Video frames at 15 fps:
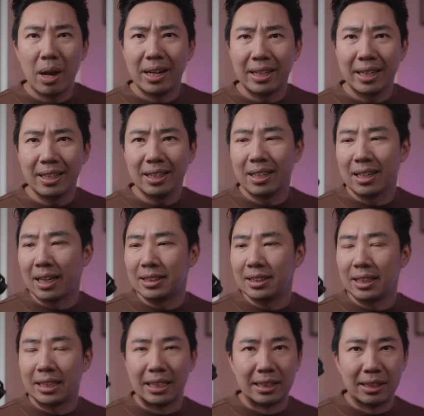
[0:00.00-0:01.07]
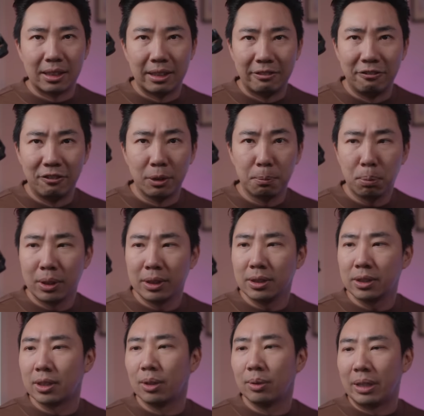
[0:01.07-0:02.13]
And again, the nice thing is the footprint.
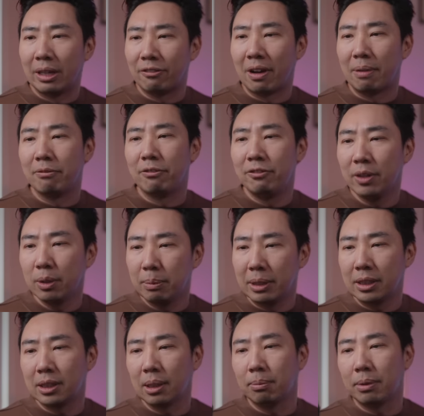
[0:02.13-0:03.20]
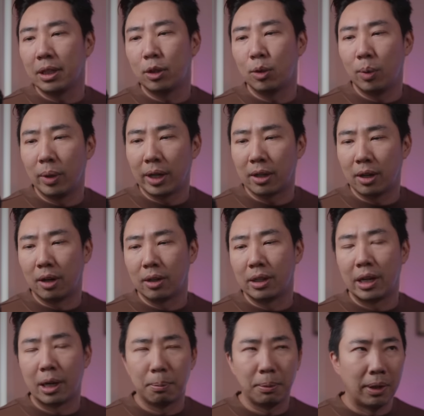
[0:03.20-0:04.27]
So if I'm filming something quick on
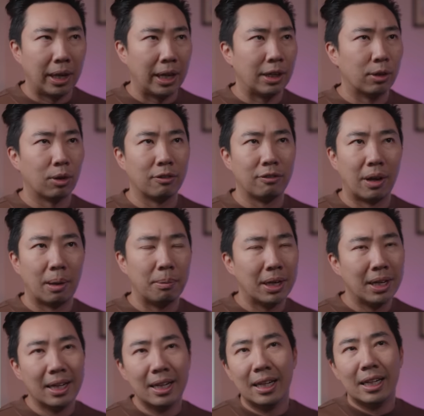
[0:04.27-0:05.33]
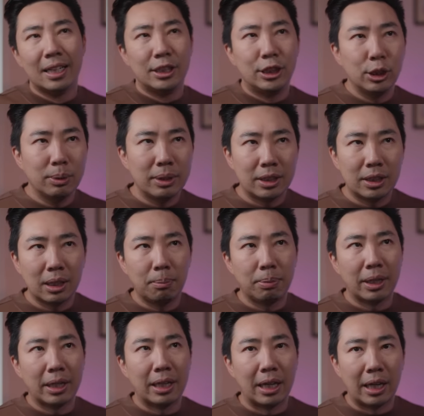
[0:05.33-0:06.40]
an airplane or if I'm doing
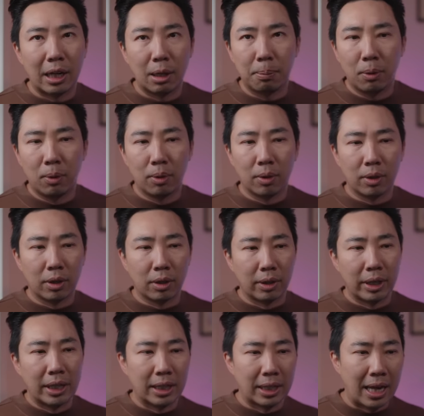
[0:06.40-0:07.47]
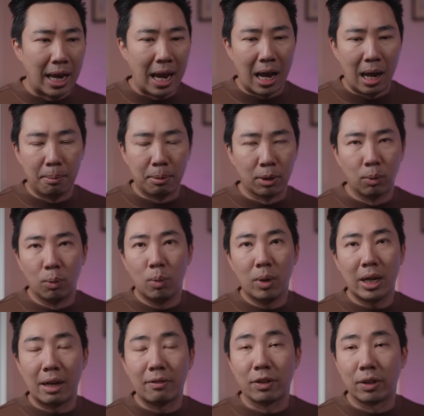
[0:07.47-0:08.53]
something in an airport or in a cab or
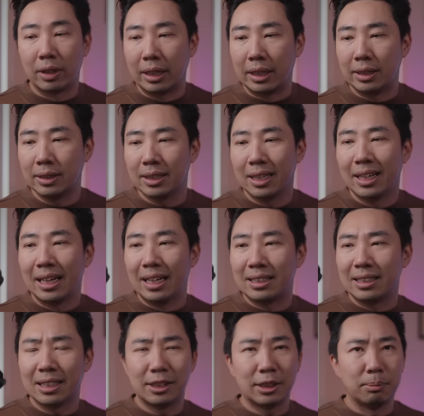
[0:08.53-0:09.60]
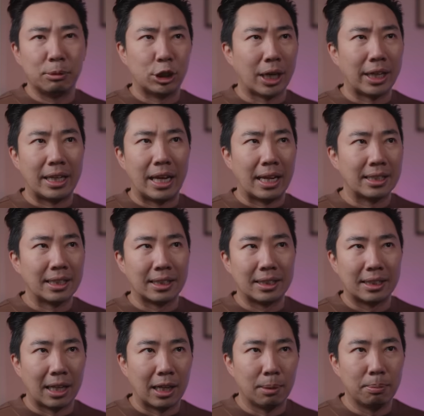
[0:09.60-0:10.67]
whatever it is, it's not some gigantic
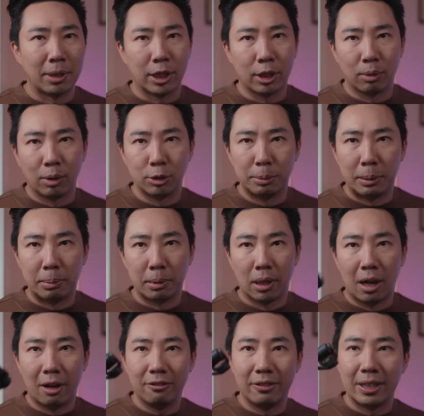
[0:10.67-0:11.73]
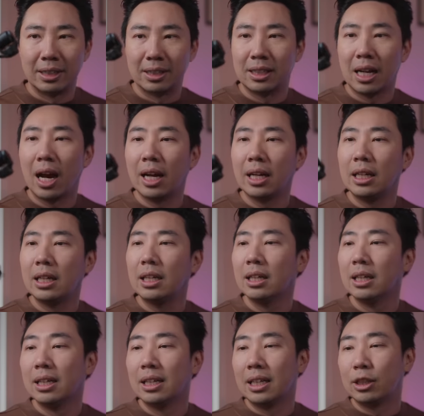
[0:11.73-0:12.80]
setup that throws people off. It is tiny,
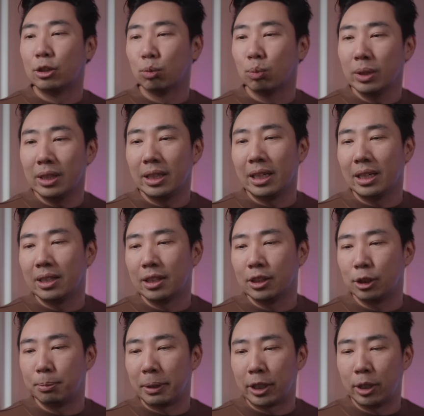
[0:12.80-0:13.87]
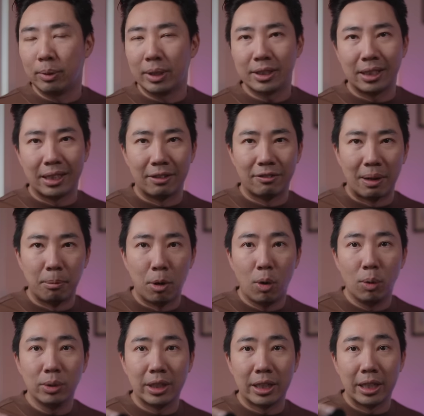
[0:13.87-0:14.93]
it's really inconspicuous. And if I'm
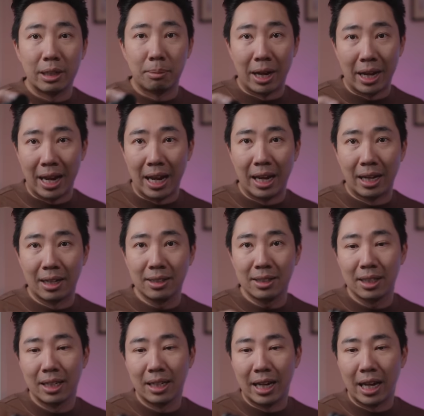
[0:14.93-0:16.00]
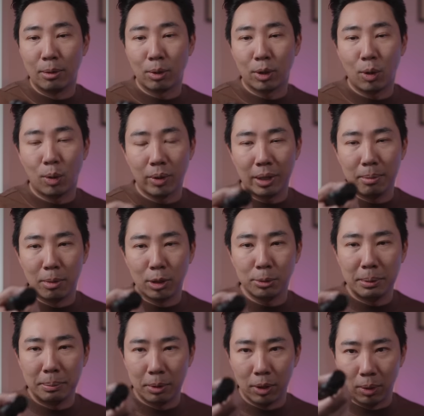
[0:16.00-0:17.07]
holding it in my hand and recording,
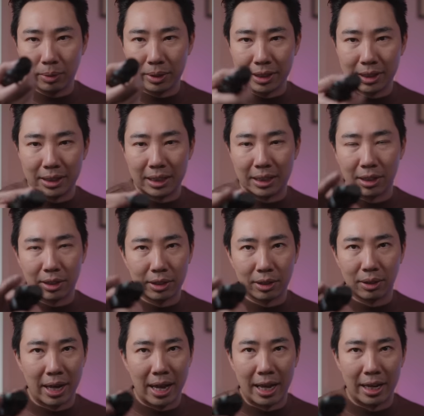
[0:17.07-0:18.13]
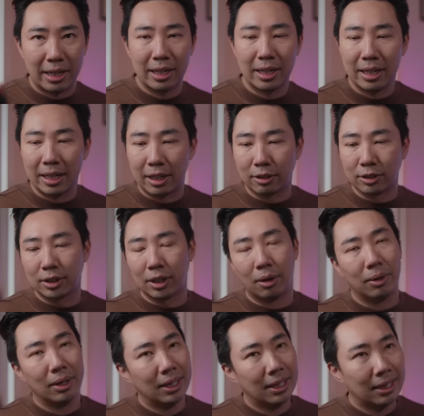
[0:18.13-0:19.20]
most people only see the little head here.
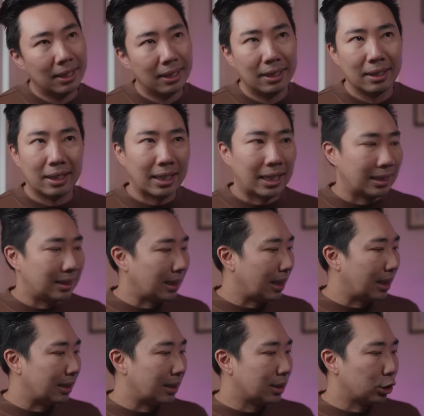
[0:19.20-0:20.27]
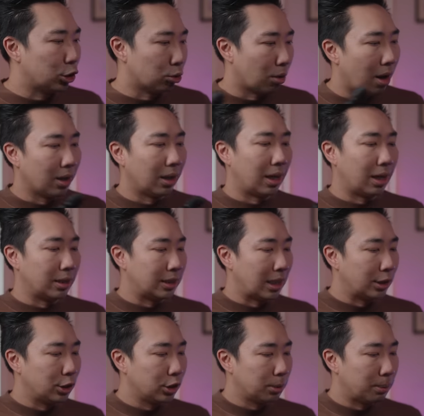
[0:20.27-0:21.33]
So like I said, it doesn't draw a lot of
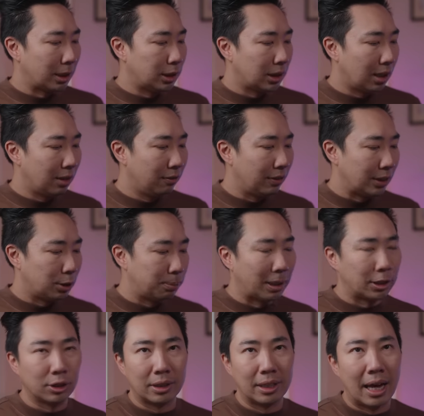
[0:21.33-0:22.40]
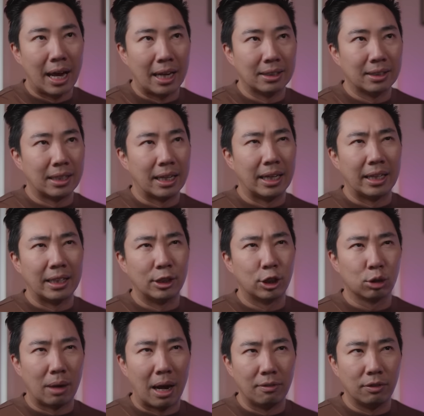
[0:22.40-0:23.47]
attention to myself, especially as a
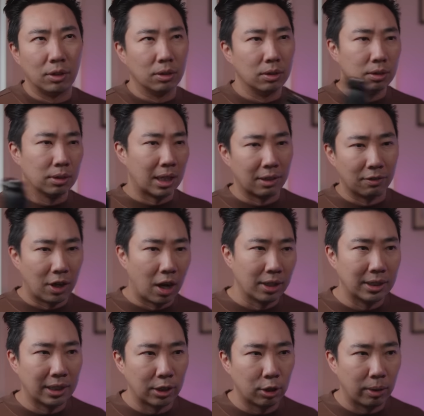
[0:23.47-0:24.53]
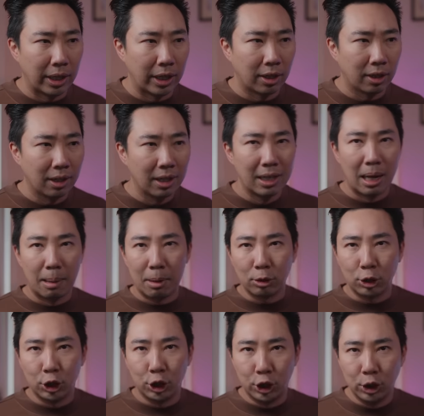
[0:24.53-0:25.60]
travel kind of content creator. I'm
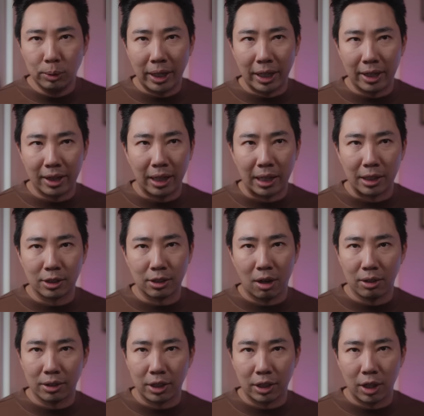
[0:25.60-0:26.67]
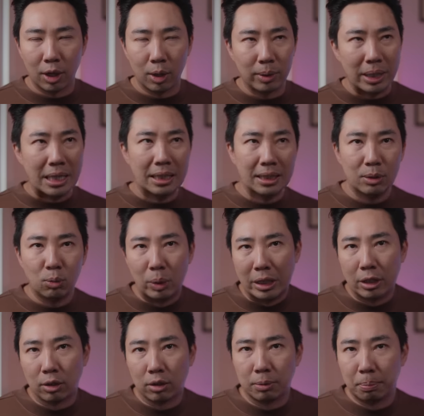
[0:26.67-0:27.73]
always shooting things on the go in
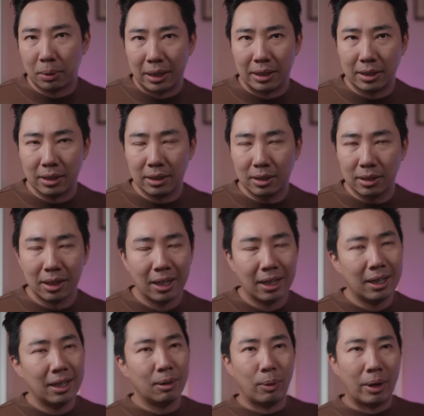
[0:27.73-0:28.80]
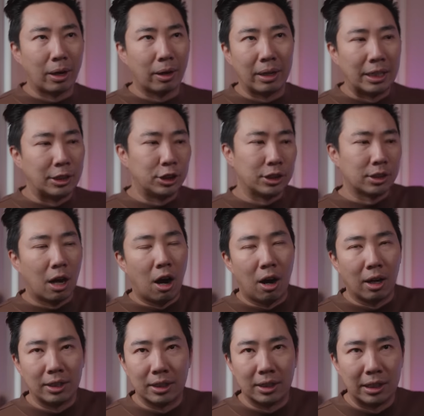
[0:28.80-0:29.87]
weird places where it's just
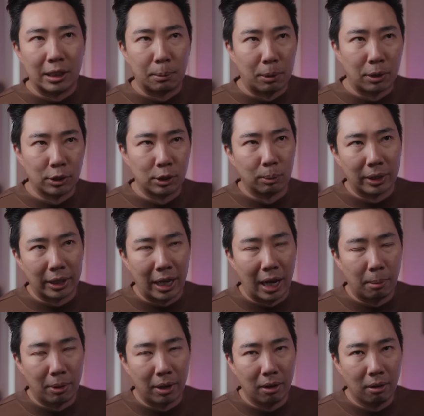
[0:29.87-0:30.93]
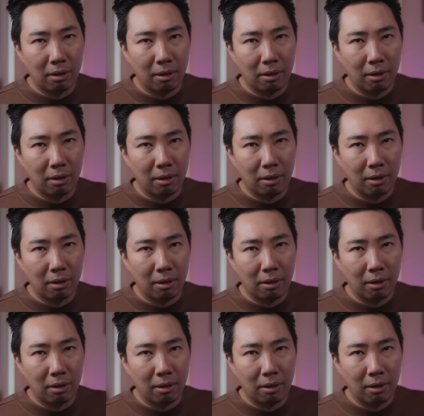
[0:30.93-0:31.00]
odd to see a person with a camera.